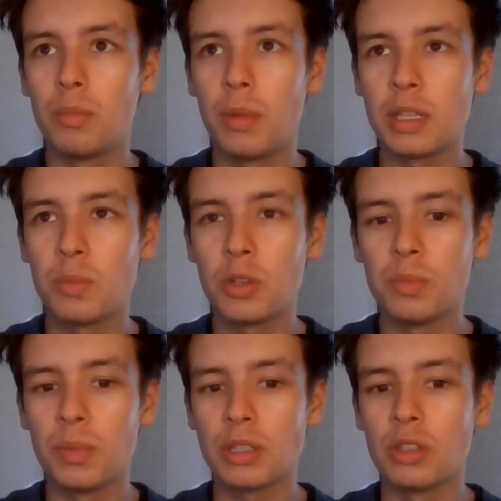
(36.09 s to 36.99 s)
Best Motion
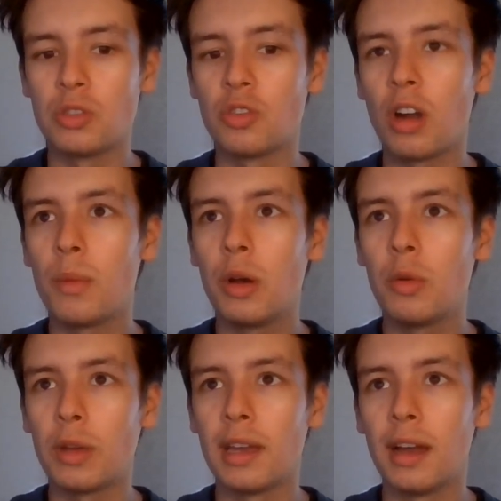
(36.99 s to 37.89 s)
Picture Drama,
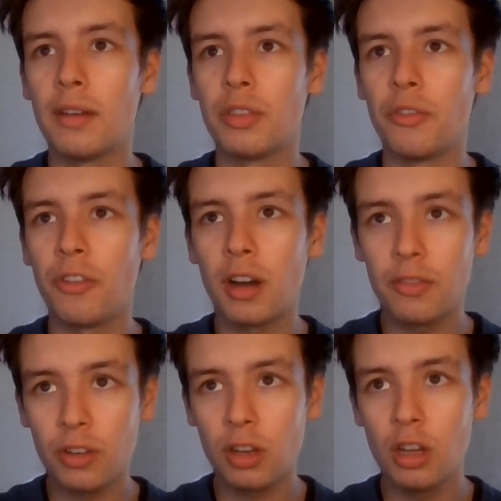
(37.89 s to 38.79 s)
we have The
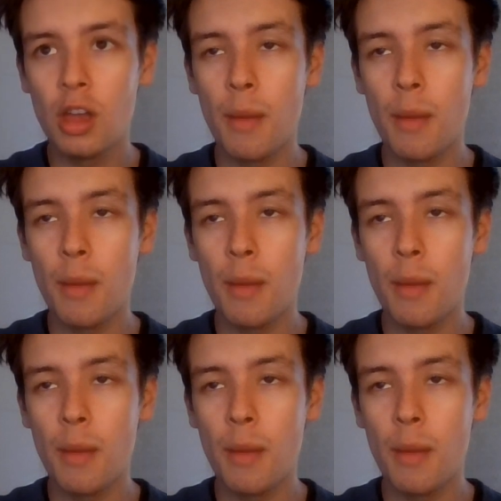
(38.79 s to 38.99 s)
Father,